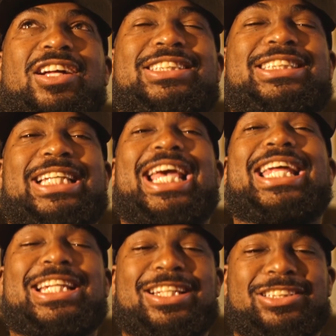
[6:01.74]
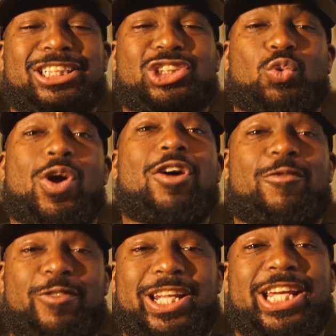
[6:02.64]
10 to 12
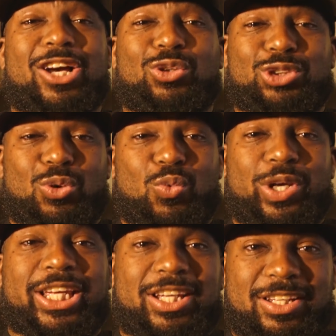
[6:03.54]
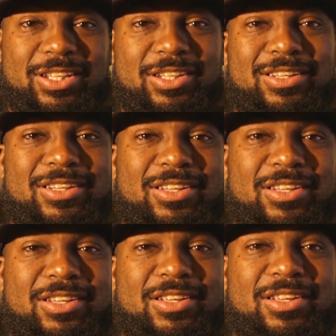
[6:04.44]
videos a week.
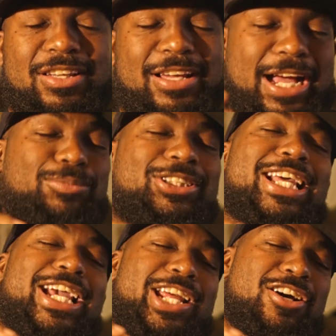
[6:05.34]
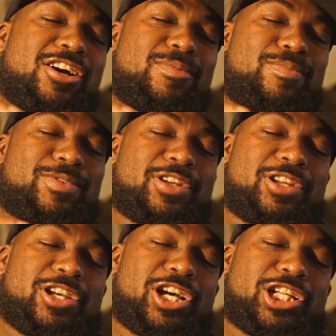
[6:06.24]
I'm staying up
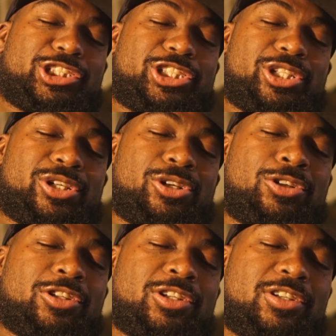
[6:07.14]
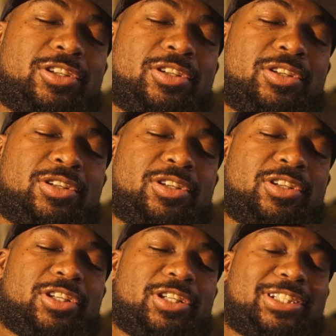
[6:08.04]
until
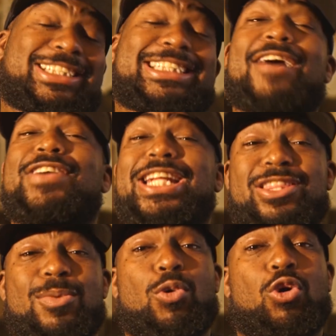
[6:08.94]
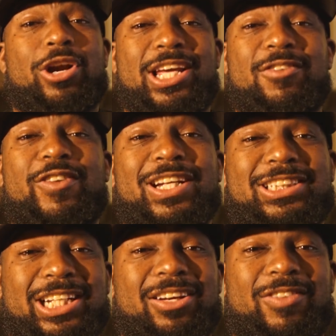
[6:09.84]
7 in the morning,
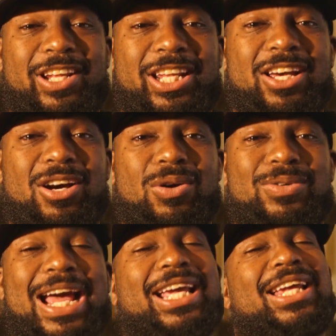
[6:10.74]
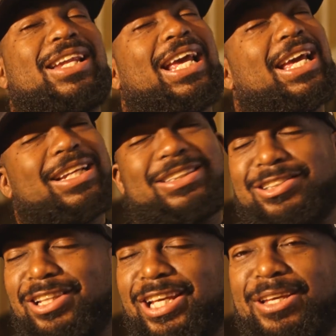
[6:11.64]
finishing a video, not getting any
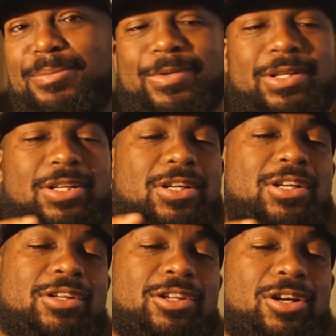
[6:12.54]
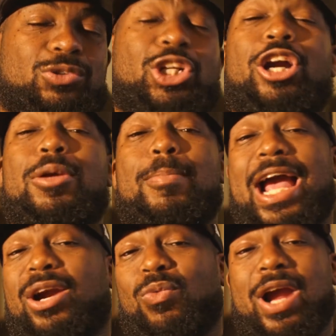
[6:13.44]
sleep, turning back
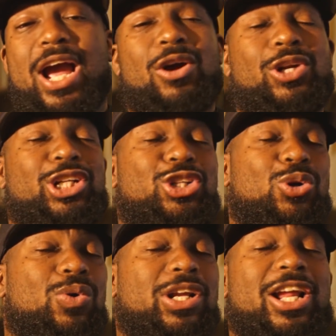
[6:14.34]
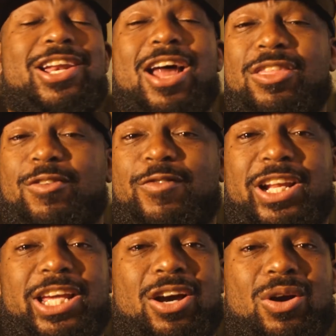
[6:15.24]
around and doing another
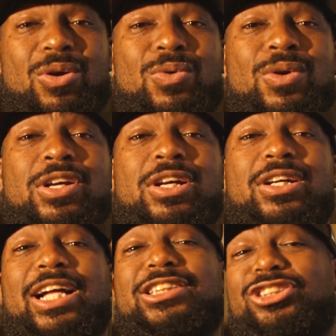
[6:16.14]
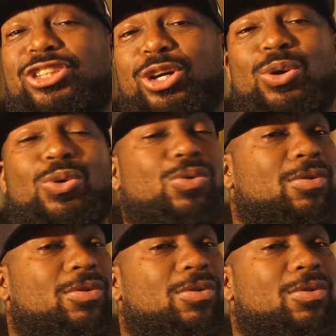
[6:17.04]
video that's due.